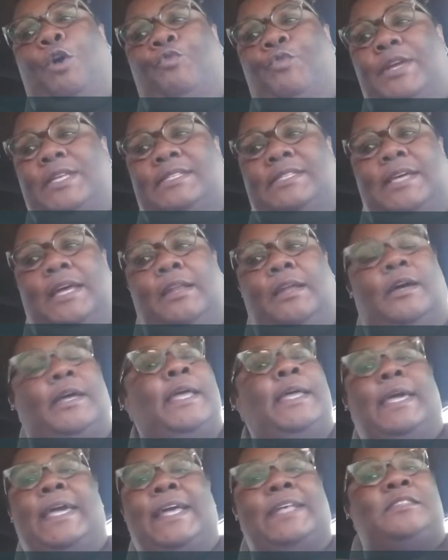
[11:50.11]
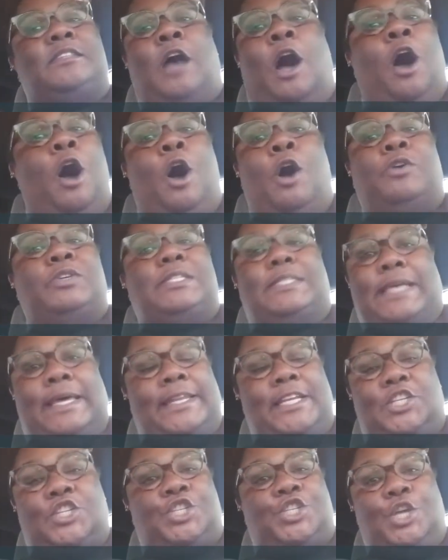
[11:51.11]
a reseller, it's all
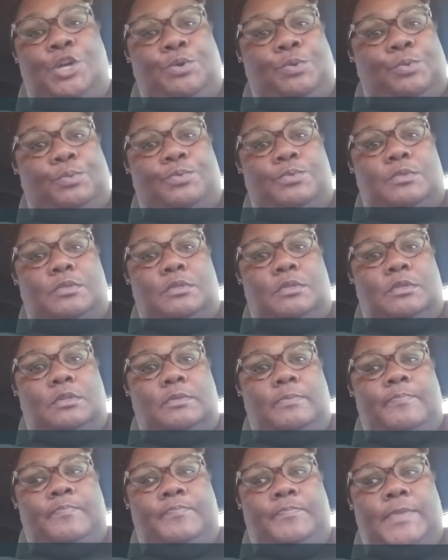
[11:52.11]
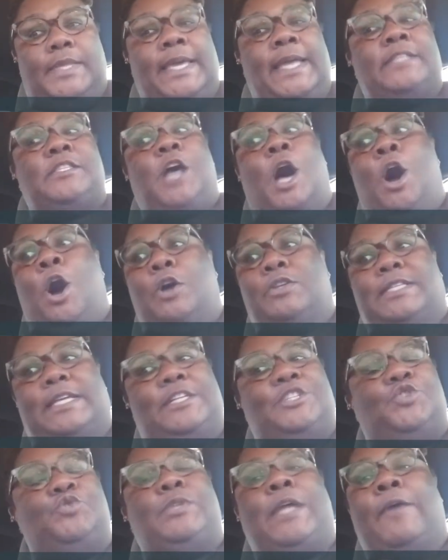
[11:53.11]
selling shoes. It's all
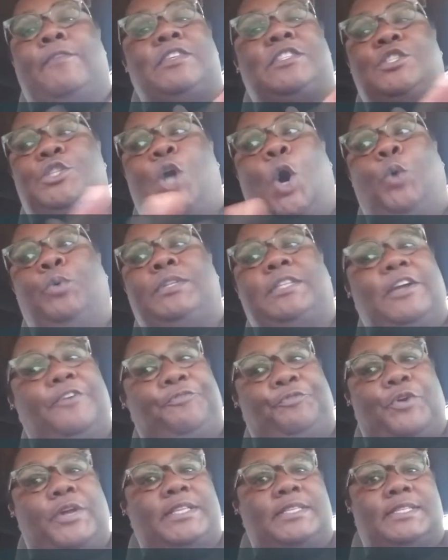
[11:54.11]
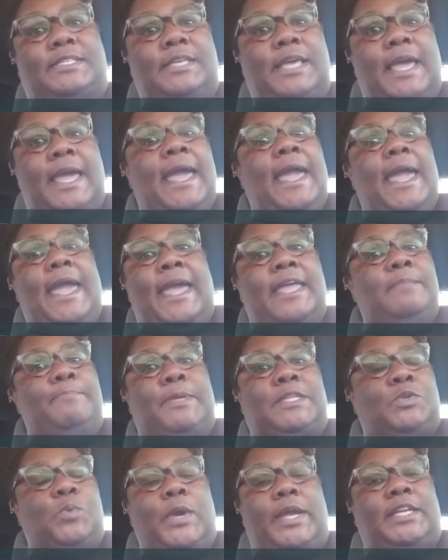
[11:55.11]
selling shoes. There is no difference in
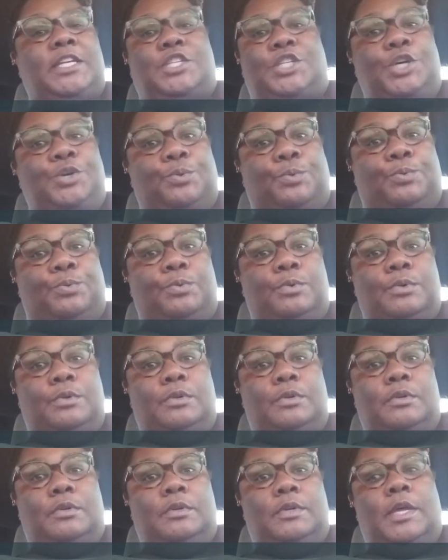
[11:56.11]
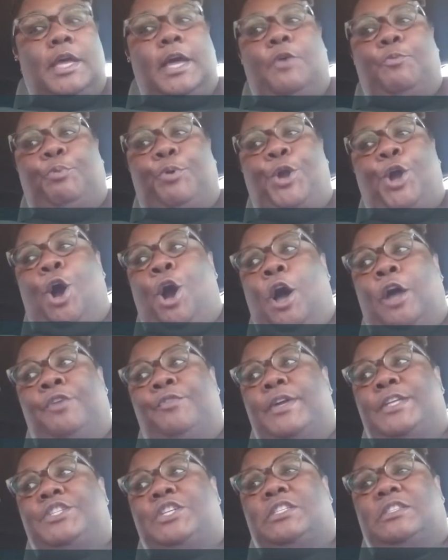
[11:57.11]
between the two.
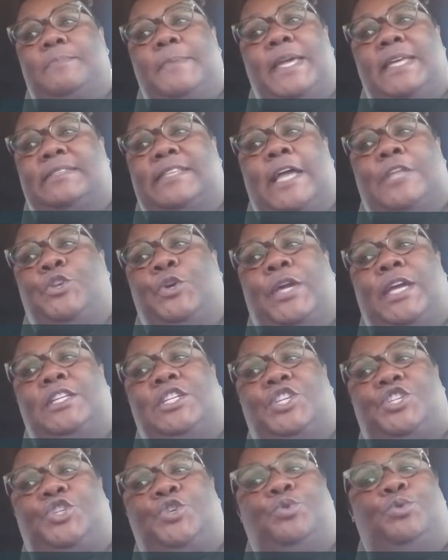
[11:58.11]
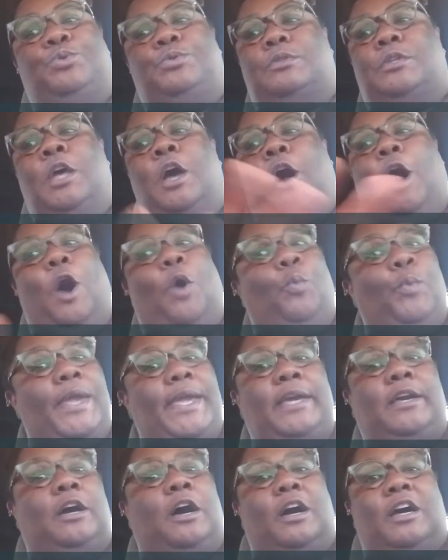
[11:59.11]
Pre-ordering just means that you're getting the shoes a
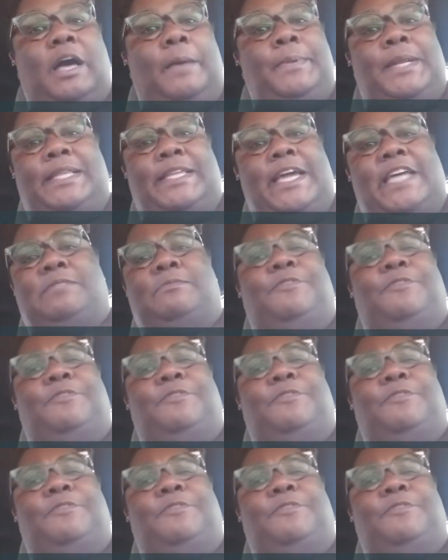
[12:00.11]
week or a couple of days